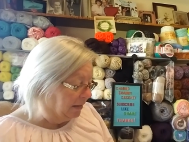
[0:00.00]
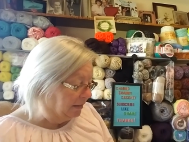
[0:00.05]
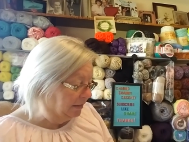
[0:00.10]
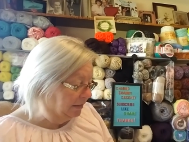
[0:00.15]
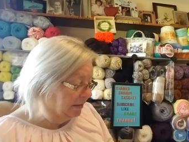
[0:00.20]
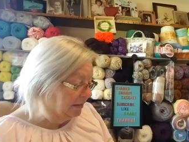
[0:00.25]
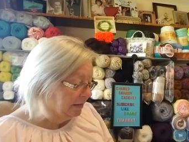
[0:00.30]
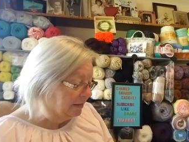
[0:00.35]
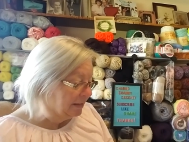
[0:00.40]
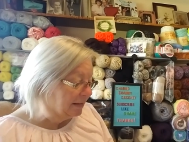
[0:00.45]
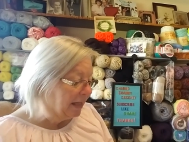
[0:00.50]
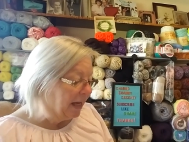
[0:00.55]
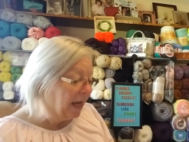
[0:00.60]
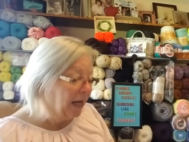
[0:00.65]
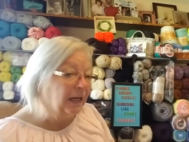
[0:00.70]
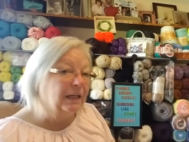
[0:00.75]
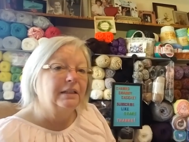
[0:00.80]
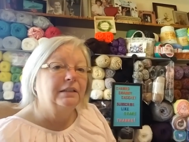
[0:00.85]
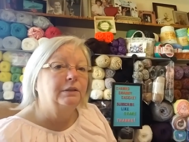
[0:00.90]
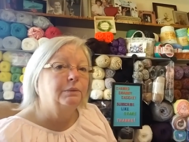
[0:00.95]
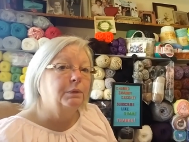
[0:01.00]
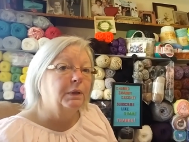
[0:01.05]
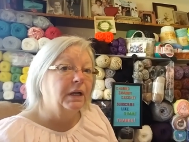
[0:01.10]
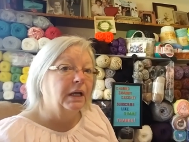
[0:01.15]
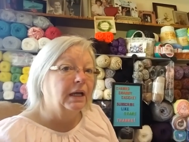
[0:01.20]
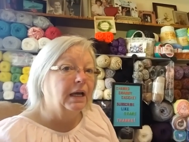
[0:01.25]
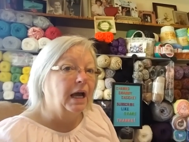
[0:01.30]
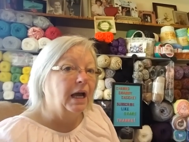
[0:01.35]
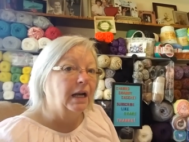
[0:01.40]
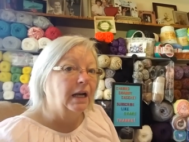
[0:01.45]
So that is what I
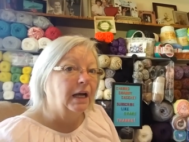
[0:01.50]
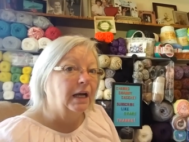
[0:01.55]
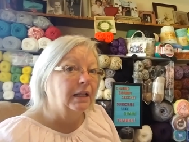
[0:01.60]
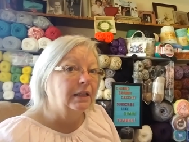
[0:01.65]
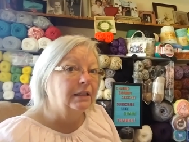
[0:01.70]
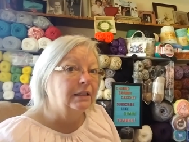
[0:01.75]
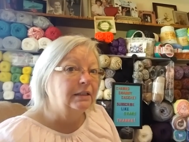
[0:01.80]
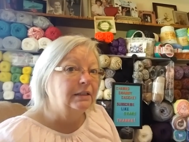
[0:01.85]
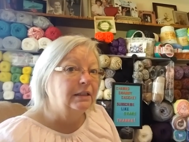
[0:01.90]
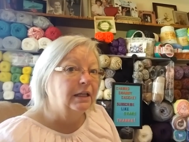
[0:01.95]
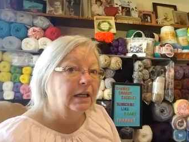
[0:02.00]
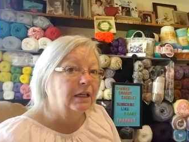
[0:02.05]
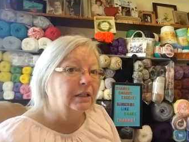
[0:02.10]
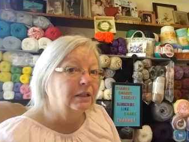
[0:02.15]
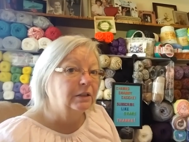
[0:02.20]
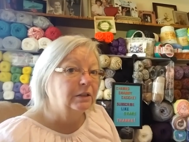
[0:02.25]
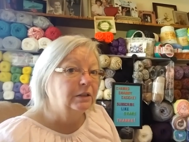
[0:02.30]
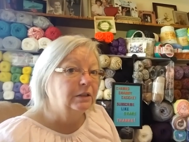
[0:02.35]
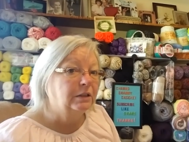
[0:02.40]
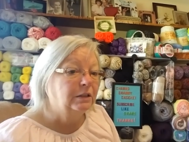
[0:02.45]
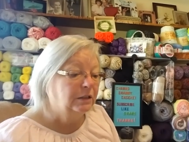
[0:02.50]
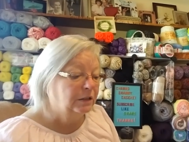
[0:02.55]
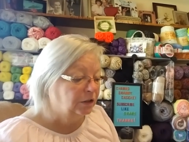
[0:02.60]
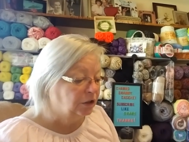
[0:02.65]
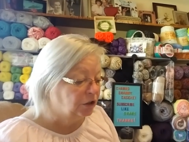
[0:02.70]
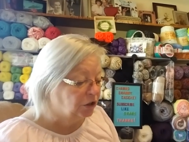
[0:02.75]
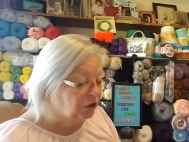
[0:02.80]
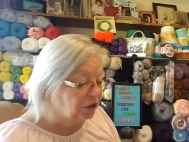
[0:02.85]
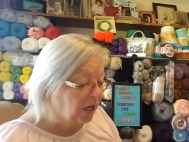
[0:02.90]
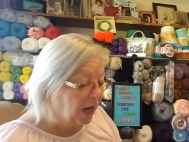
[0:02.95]
got on the yarn
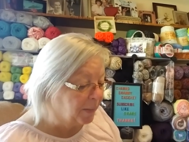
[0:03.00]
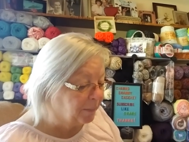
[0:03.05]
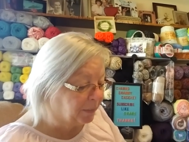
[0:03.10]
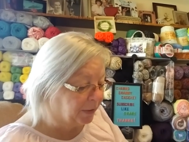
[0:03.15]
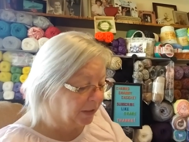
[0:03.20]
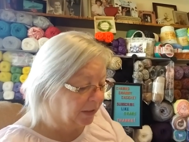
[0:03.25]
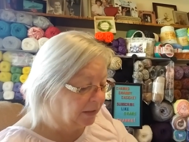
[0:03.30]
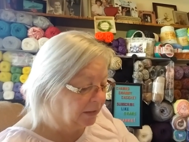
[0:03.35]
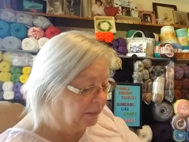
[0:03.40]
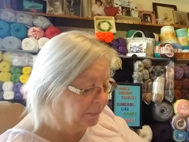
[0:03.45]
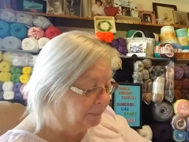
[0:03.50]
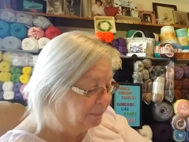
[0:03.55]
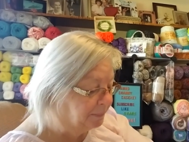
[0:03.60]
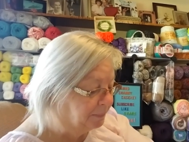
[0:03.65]
shopping.